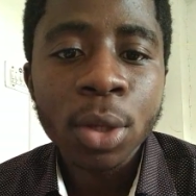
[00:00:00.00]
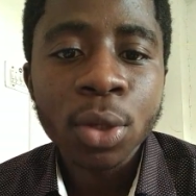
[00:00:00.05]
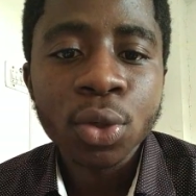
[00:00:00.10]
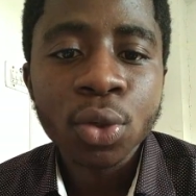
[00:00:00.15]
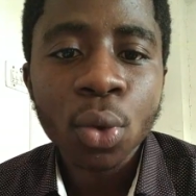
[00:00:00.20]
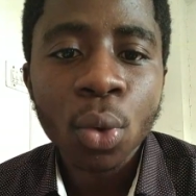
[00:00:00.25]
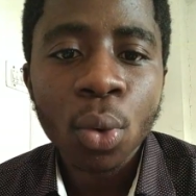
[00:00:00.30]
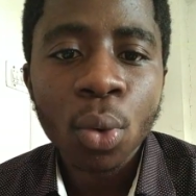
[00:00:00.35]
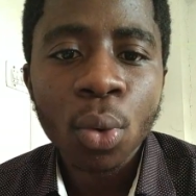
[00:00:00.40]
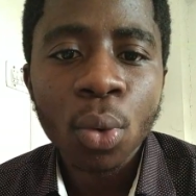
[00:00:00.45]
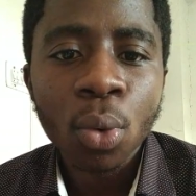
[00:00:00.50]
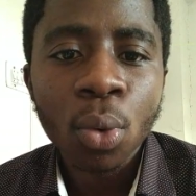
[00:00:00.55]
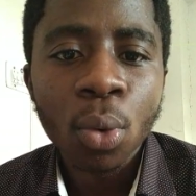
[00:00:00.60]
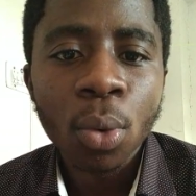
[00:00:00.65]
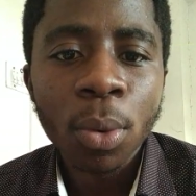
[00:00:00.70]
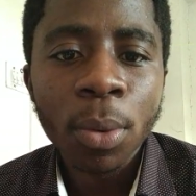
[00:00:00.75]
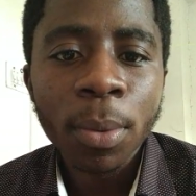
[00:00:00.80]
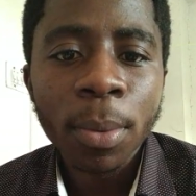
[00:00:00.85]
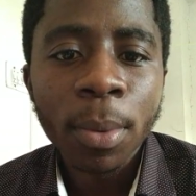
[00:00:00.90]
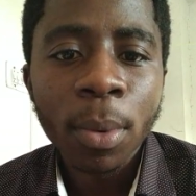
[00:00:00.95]
So
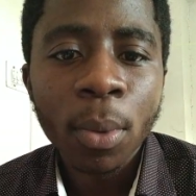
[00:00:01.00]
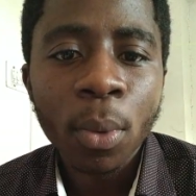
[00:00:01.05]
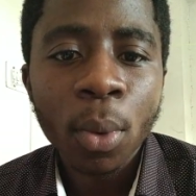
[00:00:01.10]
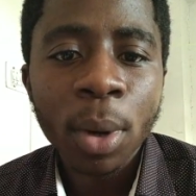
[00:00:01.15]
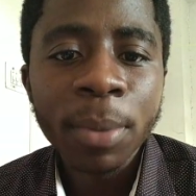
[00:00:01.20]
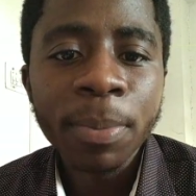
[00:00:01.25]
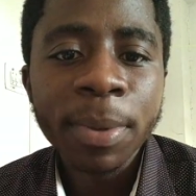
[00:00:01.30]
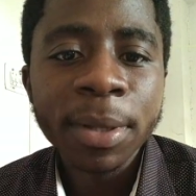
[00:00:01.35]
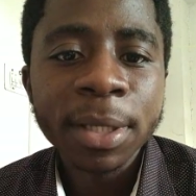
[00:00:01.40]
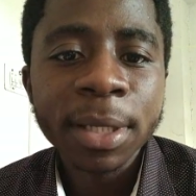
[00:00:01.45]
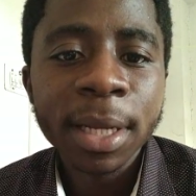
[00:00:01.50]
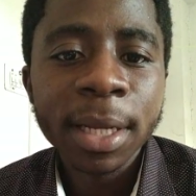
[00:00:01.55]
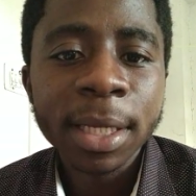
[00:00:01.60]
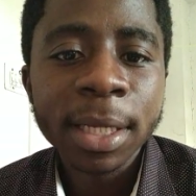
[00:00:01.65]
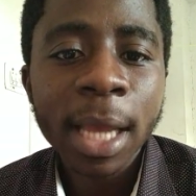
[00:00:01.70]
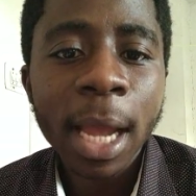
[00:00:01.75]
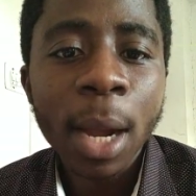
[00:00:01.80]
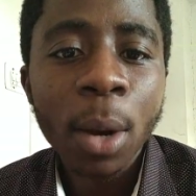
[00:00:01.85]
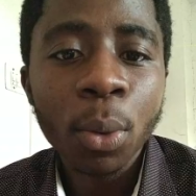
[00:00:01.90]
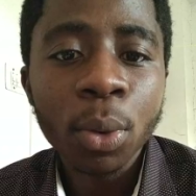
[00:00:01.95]
what
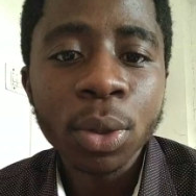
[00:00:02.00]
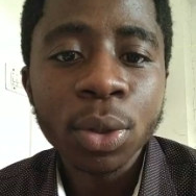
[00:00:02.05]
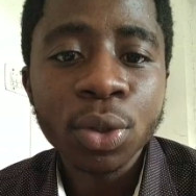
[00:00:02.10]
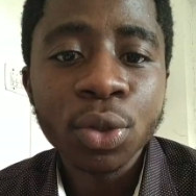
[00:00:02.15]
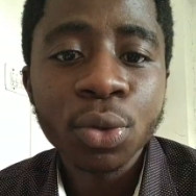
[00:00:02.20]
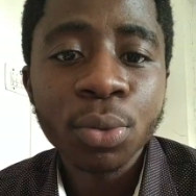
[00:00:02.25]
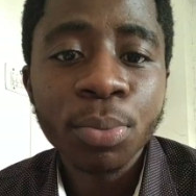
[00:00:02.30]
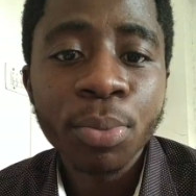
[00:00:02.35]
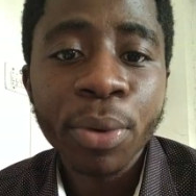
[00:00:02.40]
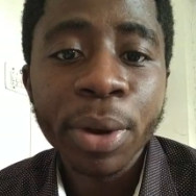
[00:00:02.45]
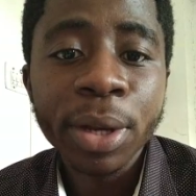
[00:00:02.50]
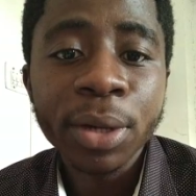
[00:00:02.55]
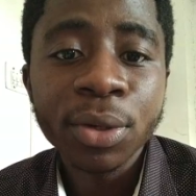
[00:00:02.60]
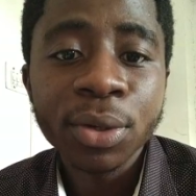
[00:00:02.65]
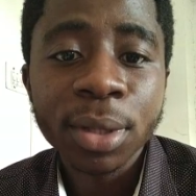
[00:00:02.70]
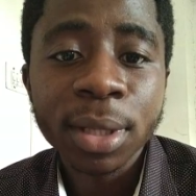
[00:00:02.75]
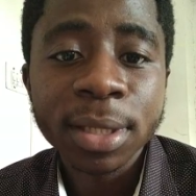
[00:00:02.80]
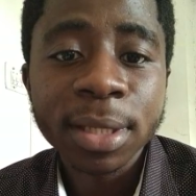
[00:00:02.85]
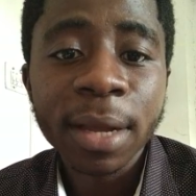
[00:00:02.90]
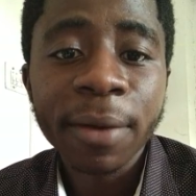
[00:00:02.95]
basically I want to bring
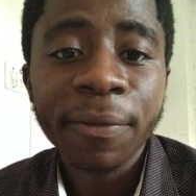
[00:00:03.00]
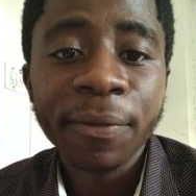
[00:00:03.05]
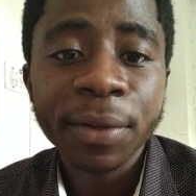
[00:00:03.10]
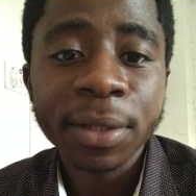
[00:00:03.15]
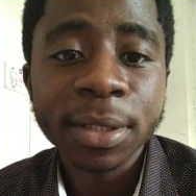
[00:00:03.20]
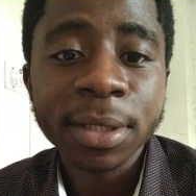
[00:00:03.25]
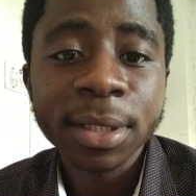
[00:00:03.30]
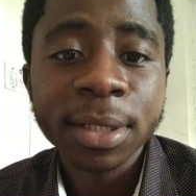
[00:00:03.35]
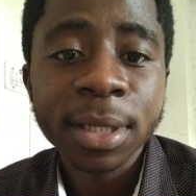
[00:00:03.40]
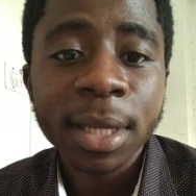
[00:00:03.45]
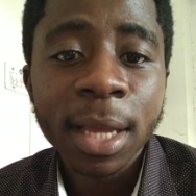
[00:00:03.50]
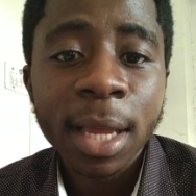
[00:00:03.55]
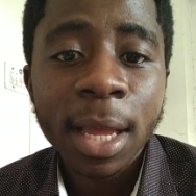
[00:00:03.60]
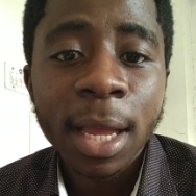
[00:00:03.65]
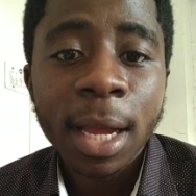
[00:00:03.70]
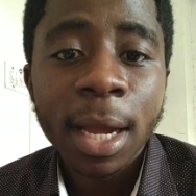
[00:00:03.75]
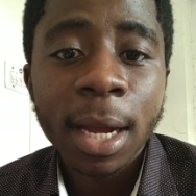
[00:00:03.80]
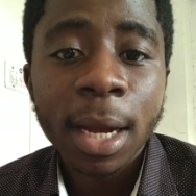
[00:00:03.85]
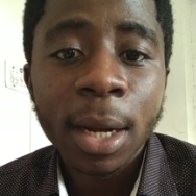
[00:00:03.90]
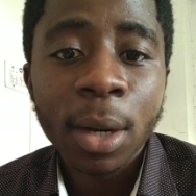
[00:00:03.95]
to the surface
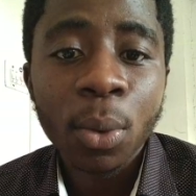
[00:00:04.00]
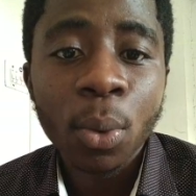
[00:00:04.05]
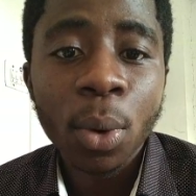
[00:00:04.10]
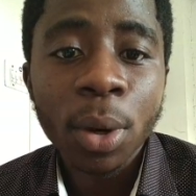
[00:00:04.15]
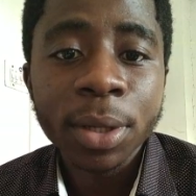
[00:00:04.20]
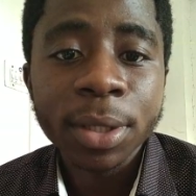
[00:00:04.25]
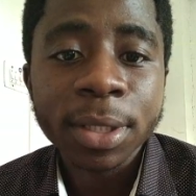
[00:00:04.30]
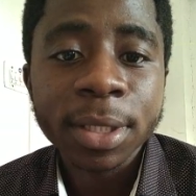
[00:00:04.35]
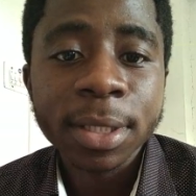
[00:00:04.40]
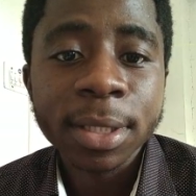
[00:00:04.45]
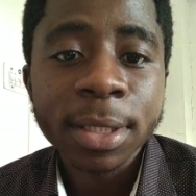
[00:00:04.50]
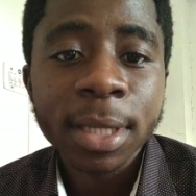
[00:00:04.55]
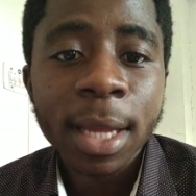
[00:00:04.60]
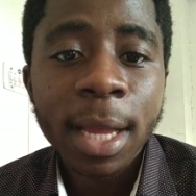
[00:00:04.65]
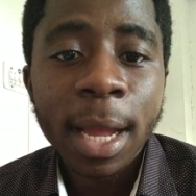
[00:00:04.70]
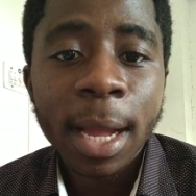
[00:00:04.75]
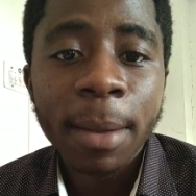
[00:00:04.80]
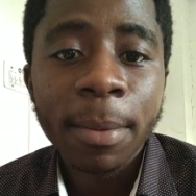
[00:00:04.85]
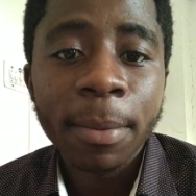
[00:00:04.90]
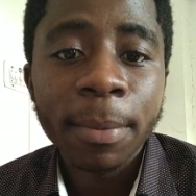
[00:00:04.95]
once
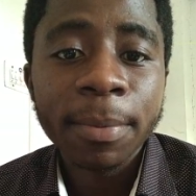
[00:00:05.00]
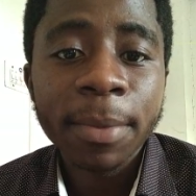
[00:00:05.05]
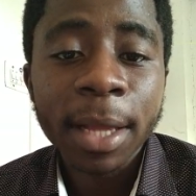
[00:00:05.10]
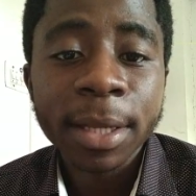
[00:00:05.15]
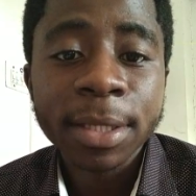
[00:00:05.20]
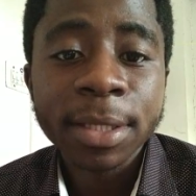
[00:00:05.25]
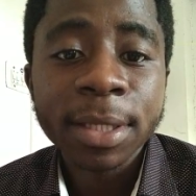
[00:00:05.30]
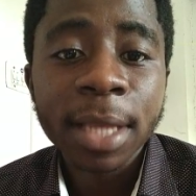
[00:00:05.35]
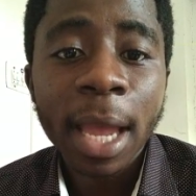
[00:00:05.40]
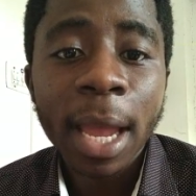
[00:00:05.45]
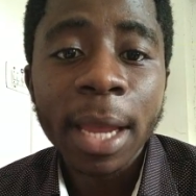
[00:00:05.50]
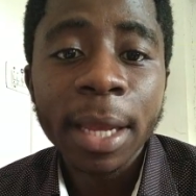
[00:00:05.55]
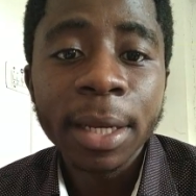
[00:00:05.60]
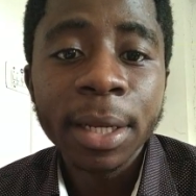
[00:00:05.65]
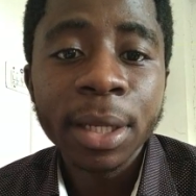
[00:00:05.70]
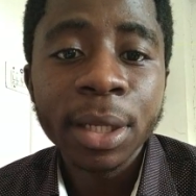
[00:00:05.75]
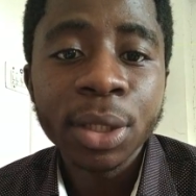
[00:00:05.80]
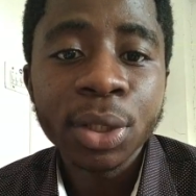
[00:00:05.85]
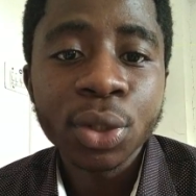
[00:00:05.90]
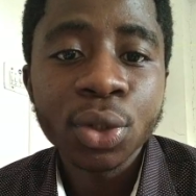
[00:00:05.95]
I'm that
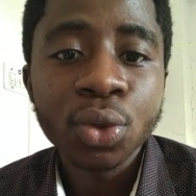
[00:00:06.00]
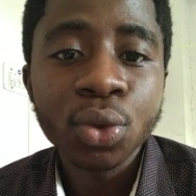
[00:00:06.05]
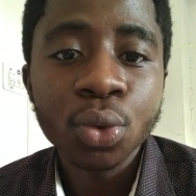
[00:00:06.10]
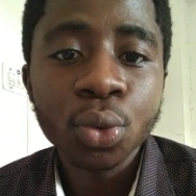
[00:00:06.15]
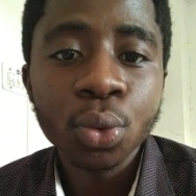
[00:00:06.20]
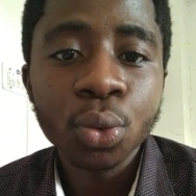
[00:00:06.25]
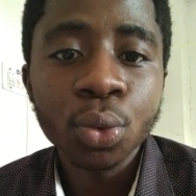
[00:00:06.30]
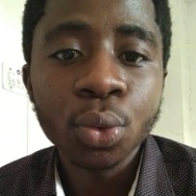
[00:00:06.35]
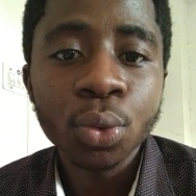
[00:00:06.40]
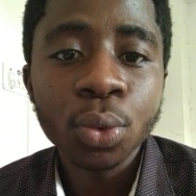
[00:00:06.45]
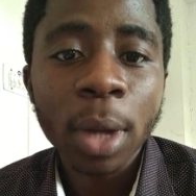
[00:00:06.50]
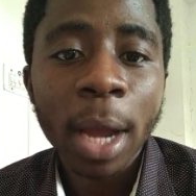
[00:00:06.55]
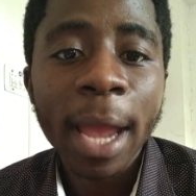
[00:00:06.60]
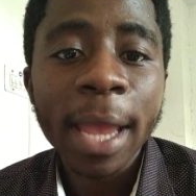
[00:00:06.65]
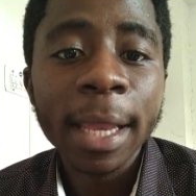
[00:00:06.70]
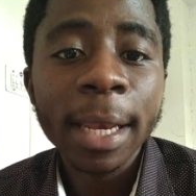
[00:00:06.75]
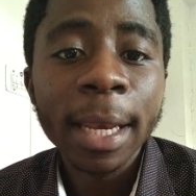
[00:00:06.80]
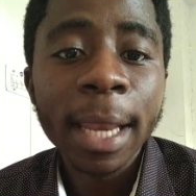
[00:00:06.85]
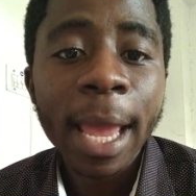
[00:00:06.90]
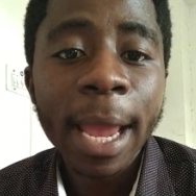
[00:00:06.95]
side is to
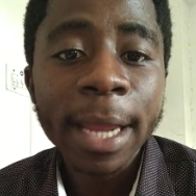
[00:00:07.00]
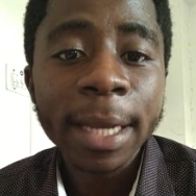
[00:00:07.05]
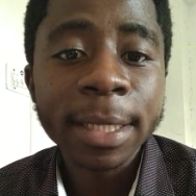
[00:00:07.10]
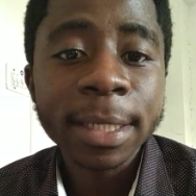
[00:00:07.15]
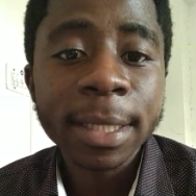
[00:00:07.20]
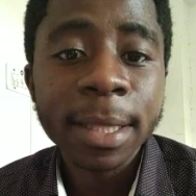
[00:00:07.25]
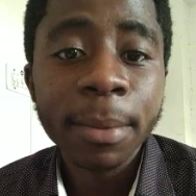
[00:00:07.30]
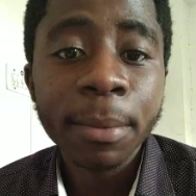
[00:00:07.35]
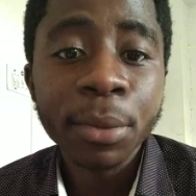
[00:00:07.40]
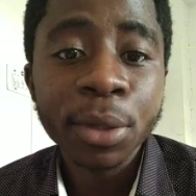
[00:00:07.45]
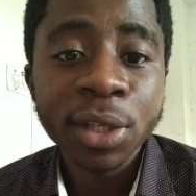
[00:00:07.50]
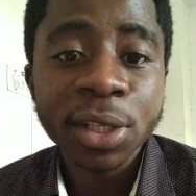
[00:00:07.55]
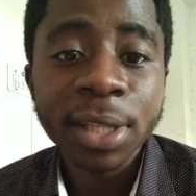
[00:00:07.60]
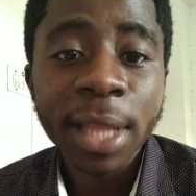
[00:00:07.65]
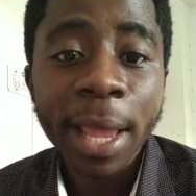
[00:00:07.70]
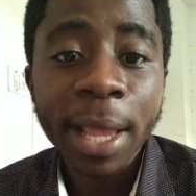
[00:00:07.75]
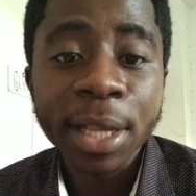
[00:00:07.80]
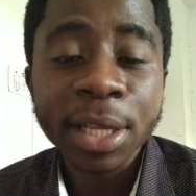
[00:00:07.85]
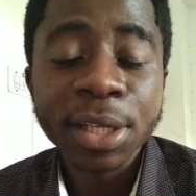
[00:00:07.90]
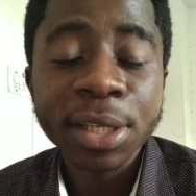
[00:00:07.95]
highlight the
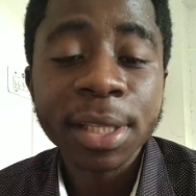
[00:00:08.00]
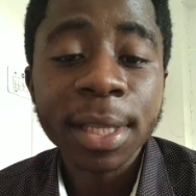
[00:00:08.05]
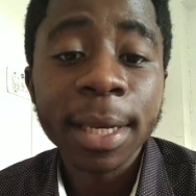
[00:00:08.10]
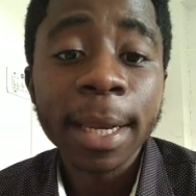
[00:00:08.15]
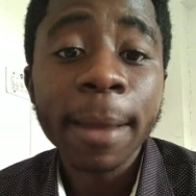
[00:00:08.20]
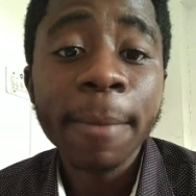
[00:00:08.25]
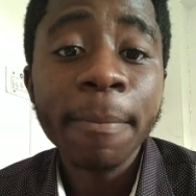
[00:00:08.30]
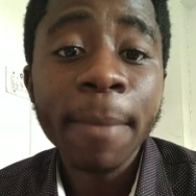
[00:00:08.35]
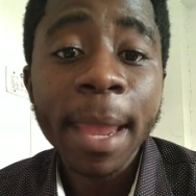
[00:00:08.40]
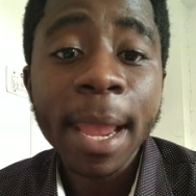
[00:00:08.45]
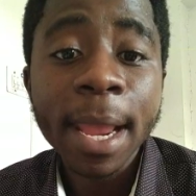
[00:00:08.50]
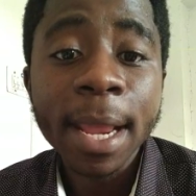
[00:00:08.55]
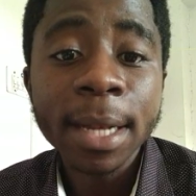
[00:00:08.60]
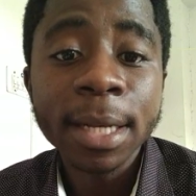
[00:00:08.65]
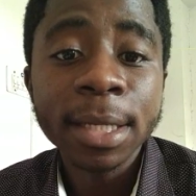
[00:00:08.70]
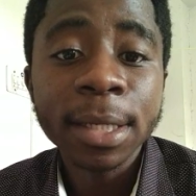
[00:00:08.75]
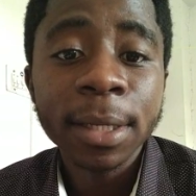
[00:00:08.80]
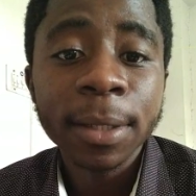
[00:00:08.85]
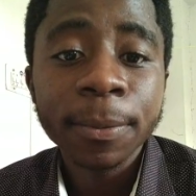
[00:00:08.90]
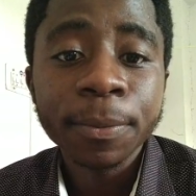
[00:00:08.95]
mistakes that I
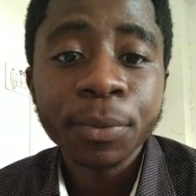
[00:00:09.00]
made